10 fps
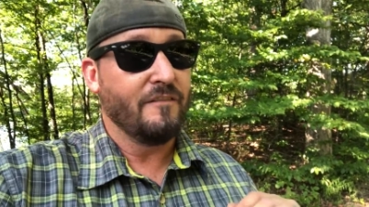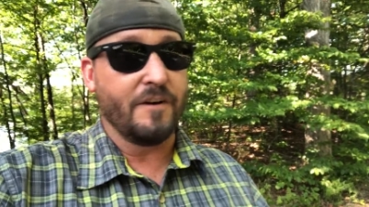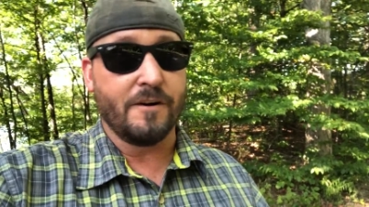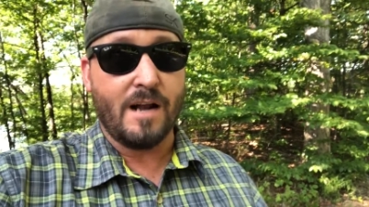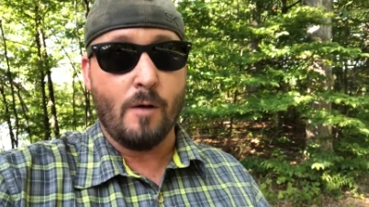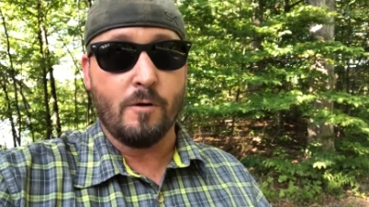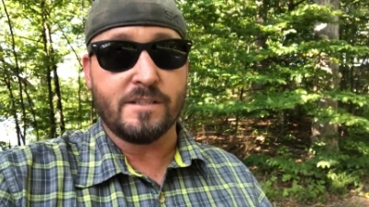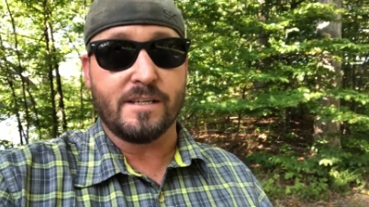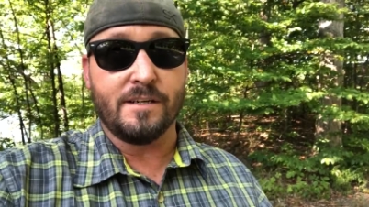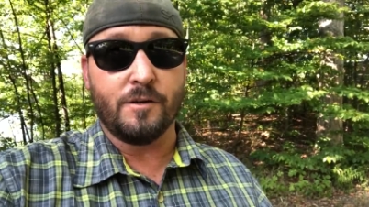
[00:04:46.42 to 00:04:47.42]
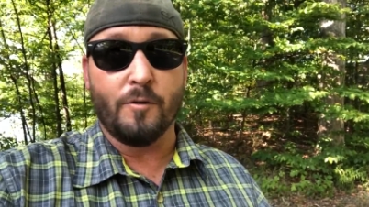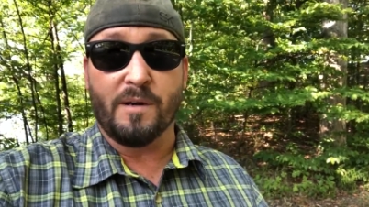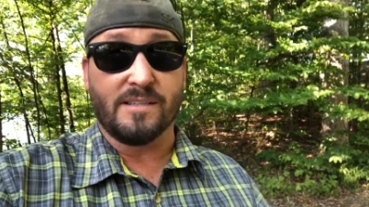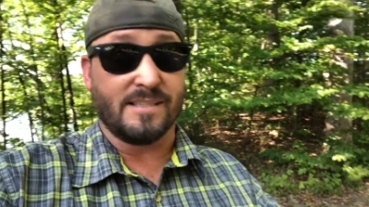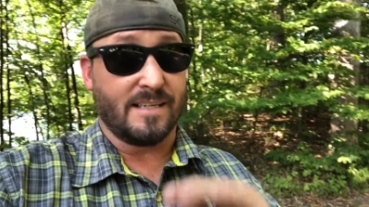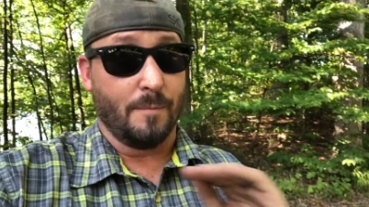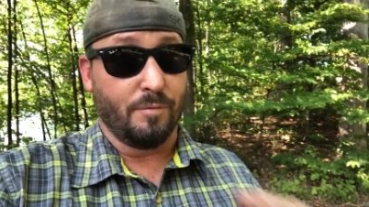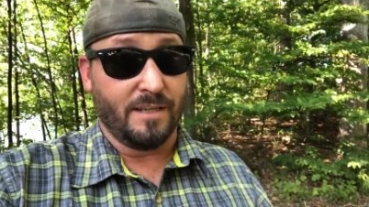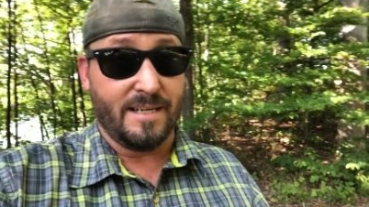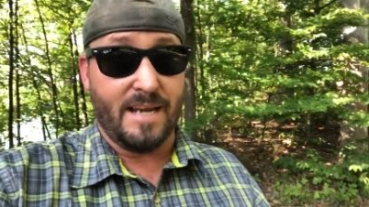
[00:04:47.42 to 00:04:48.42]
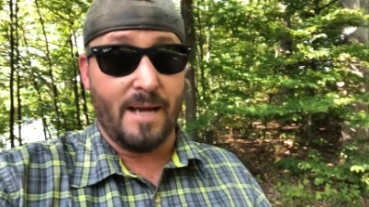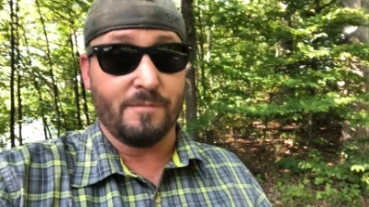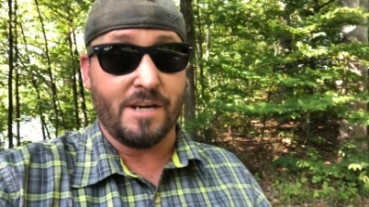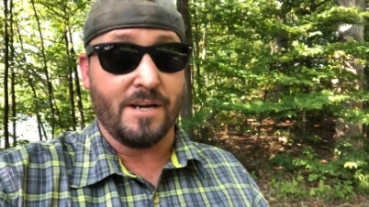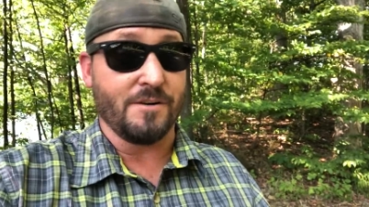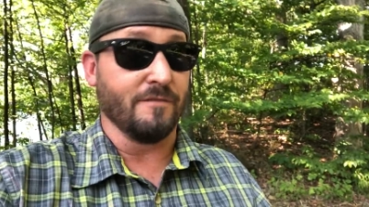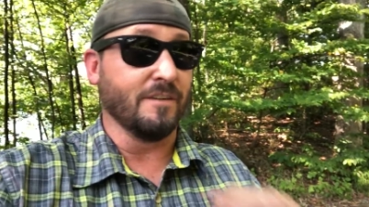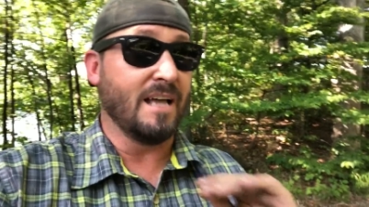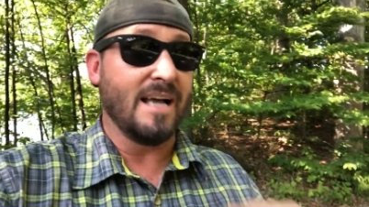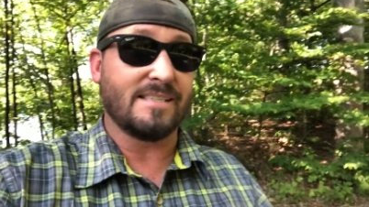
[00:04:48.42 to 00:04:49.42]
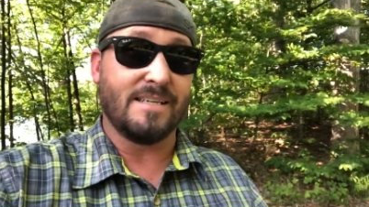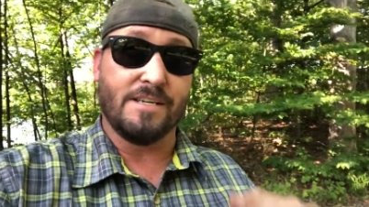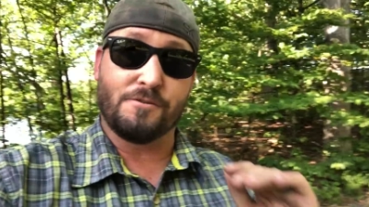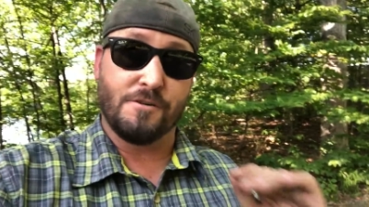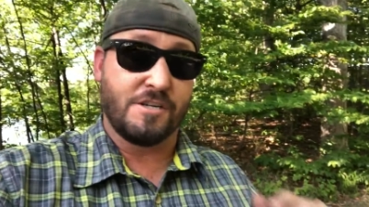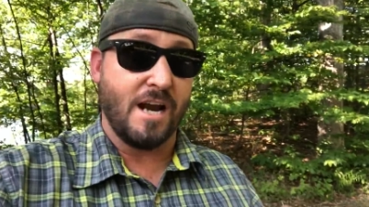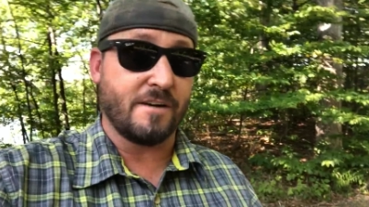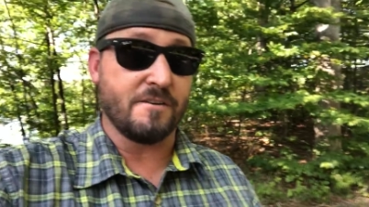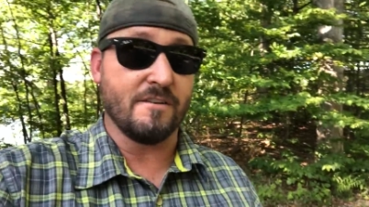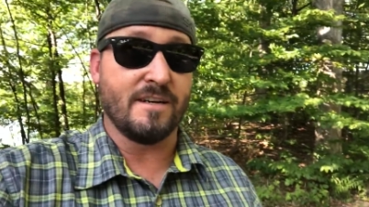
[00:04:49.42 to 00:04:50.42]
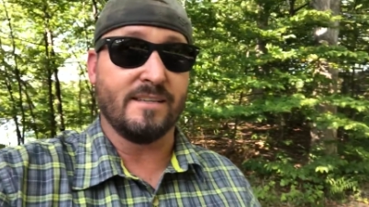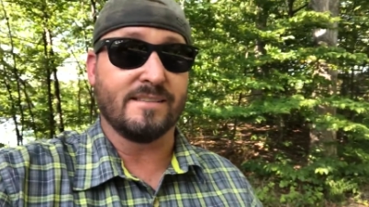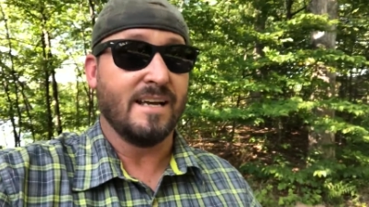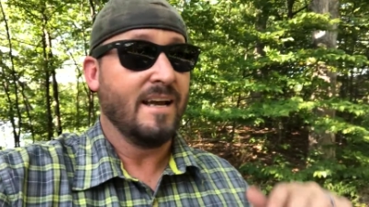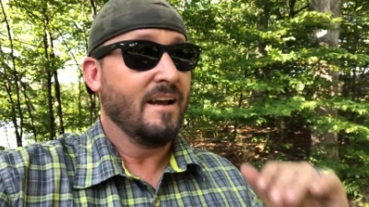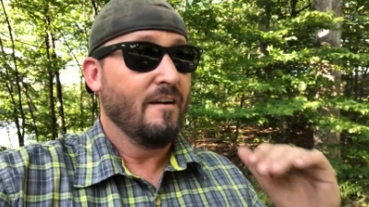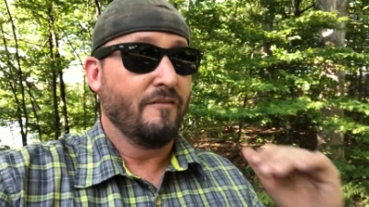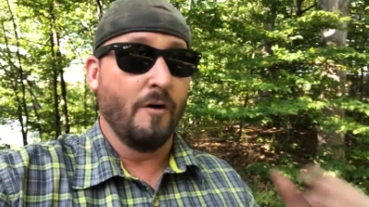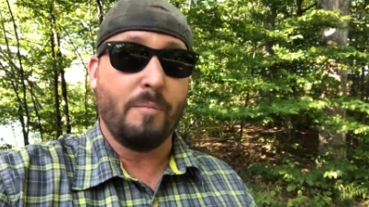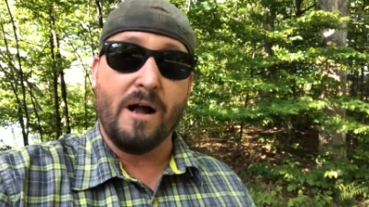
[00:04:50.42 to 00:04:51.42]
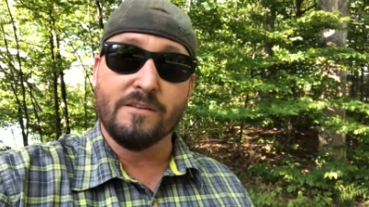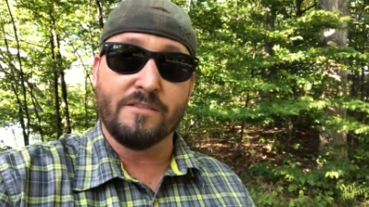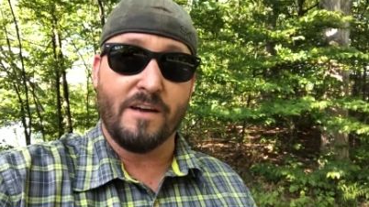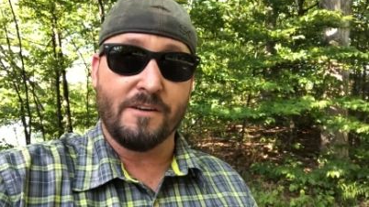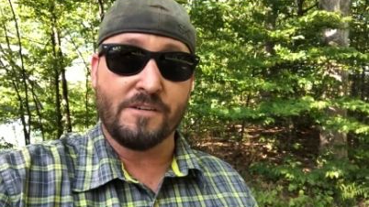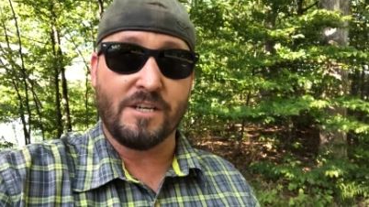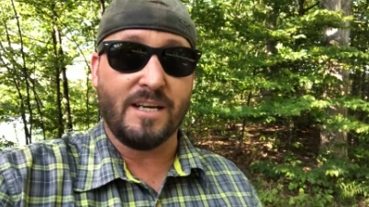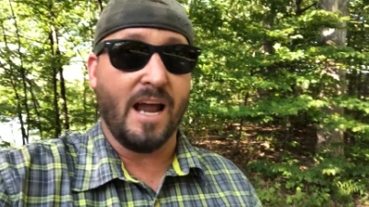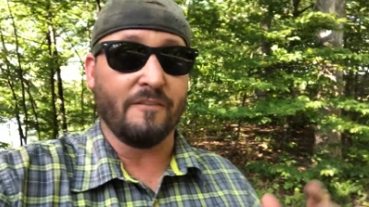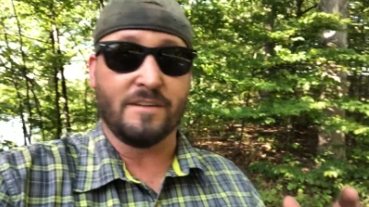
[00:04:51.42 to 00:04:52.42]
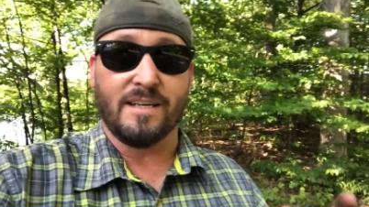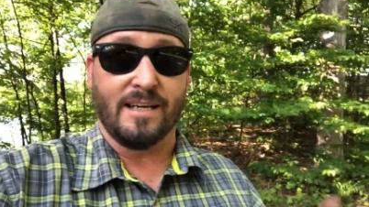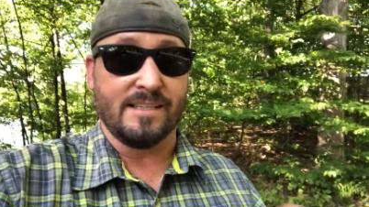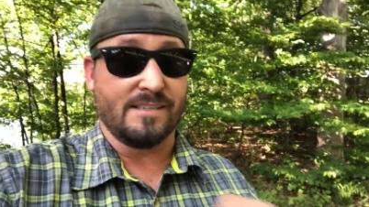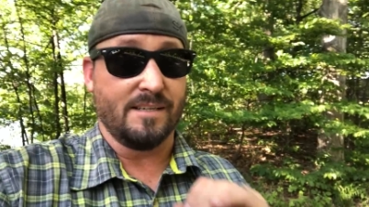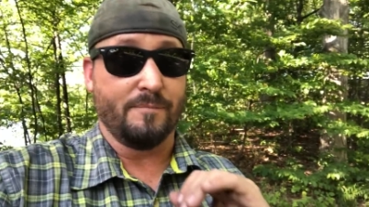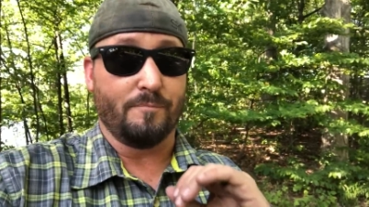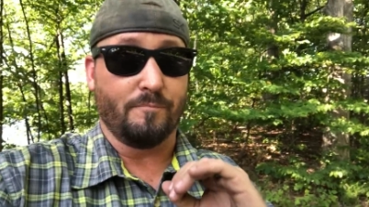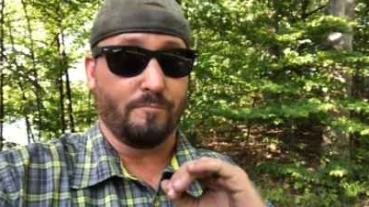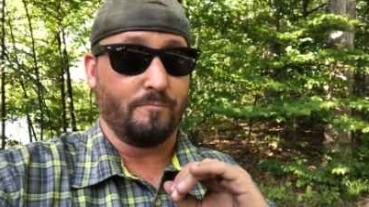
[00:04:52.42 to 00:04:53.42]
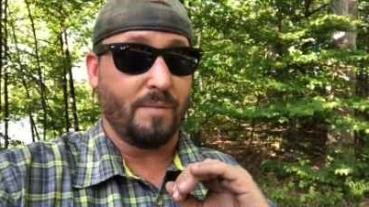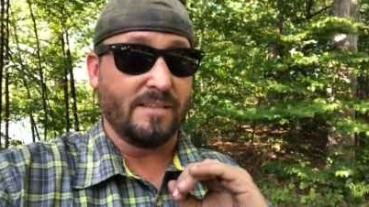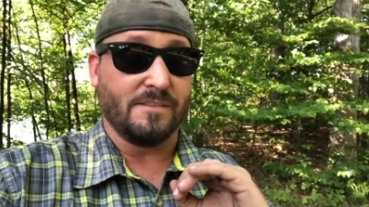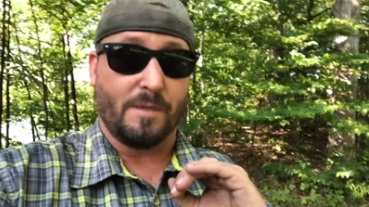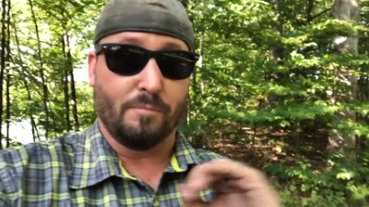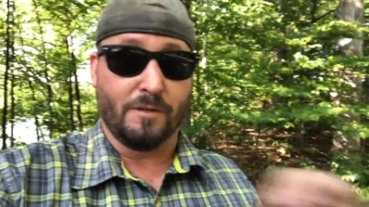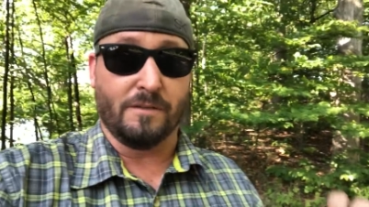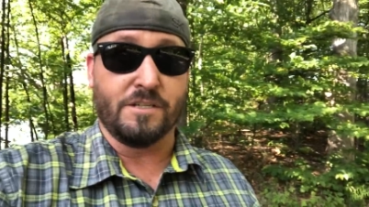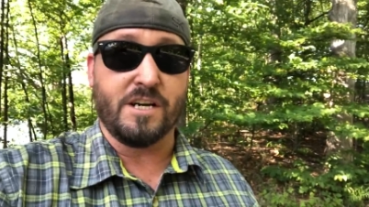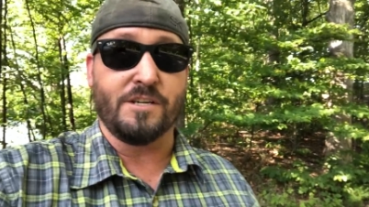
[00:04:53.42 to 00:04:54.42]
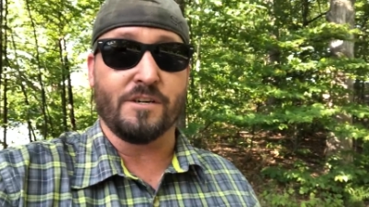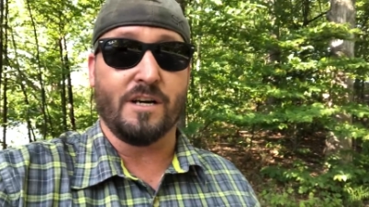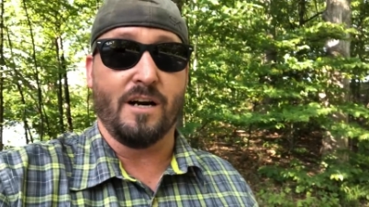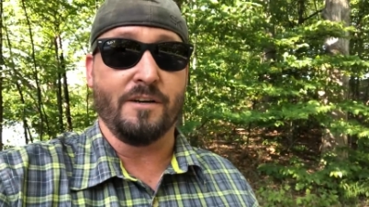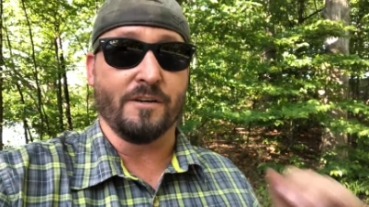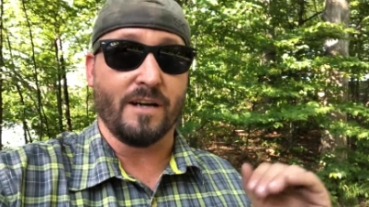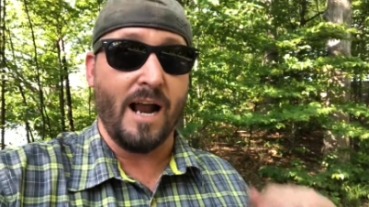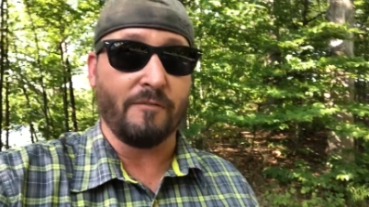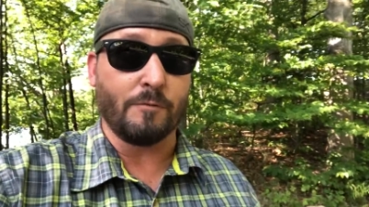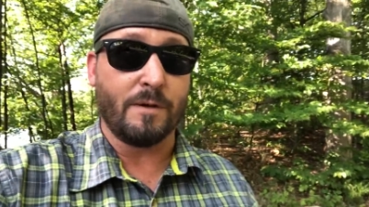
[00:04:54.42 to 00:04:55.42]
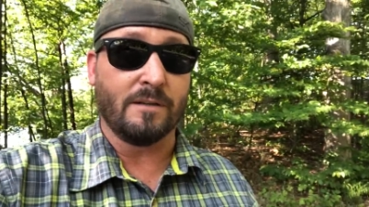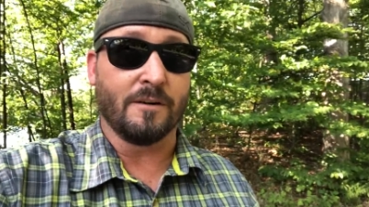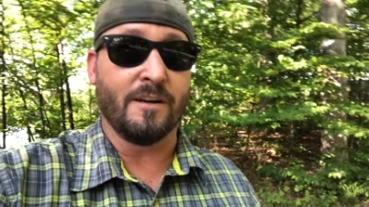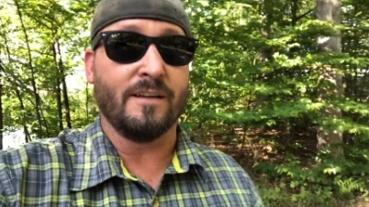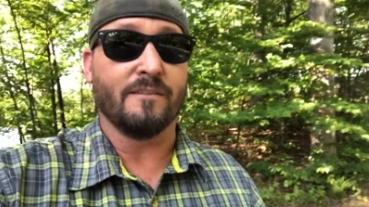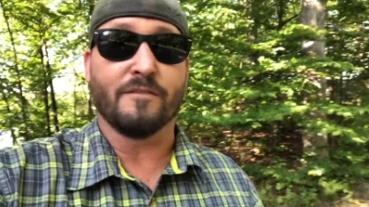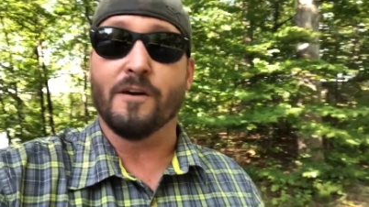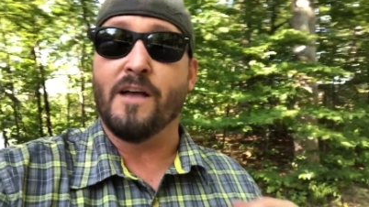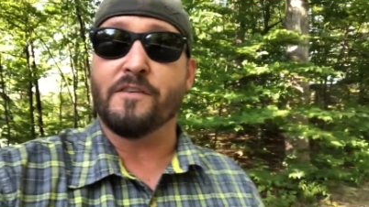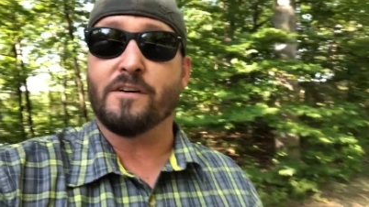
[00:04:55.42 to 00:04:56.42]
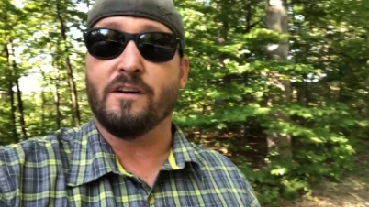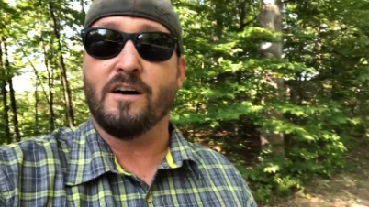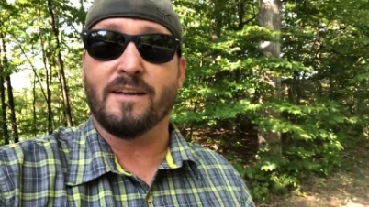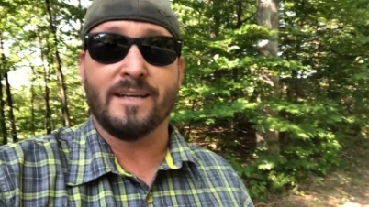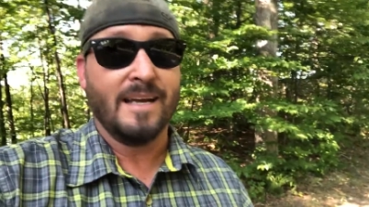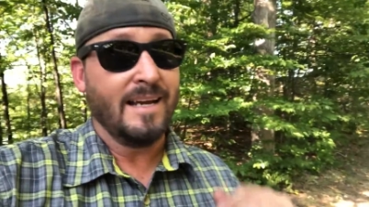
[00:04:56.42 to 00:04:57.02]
Figure out what it's going to do, because it's a complete game changer. Velocities, trajectories, foot-pounds of energy, everything. It's going to basically completely change your gun. You're going to have to relearn it, and for ethical hunting.